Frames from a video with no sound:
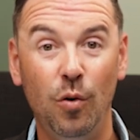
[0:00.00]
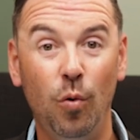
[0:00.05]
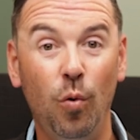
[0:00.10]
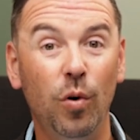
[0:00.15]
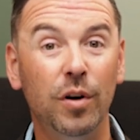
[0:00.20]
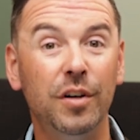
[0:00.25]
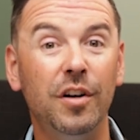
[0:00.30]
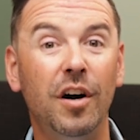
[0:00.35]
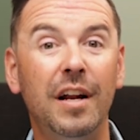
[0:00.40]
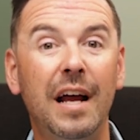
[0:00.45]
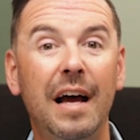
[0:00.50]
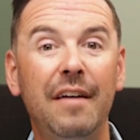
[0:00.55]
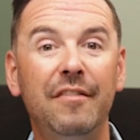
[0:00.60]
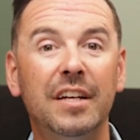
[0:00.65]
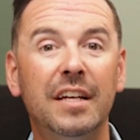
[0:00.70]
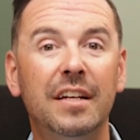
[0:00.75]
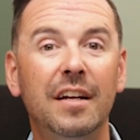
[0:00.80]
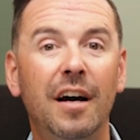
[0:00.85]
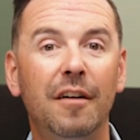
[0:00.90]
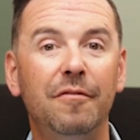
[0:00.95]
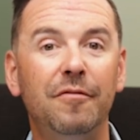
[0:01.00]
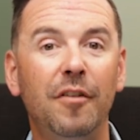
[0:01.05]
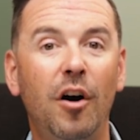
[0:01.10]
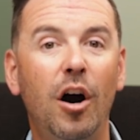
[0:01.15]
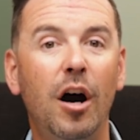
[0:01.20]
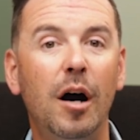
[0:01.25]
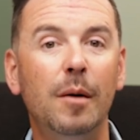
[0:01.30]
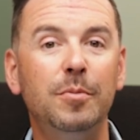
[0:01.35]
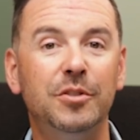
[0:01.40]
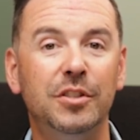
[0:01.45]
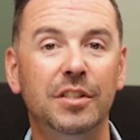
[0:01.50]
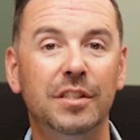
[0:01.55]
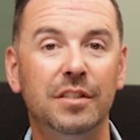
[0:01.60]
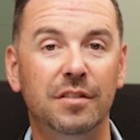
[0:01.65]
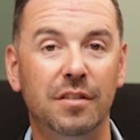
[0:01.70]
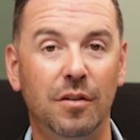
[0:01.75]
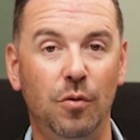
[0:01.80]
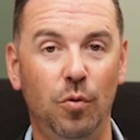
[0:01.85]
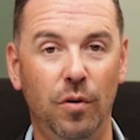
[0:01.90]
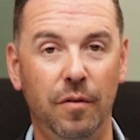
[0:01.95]
or not having enough
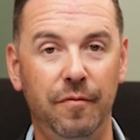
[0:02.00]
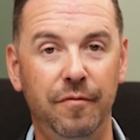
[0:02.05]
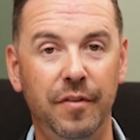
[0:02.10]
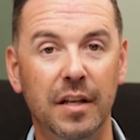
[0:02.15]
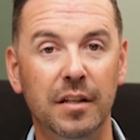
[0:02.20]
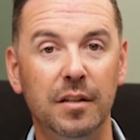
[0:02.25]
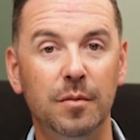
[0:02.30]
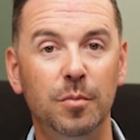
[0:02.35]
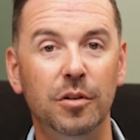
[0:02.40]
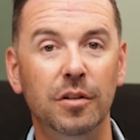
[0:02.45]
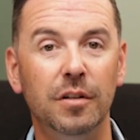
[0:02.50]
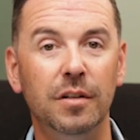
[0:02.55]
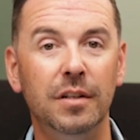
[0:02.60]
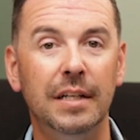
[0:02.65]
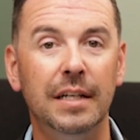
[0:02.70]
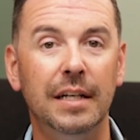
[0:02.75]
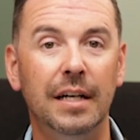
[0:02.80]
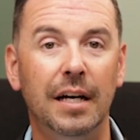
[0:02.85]
options or available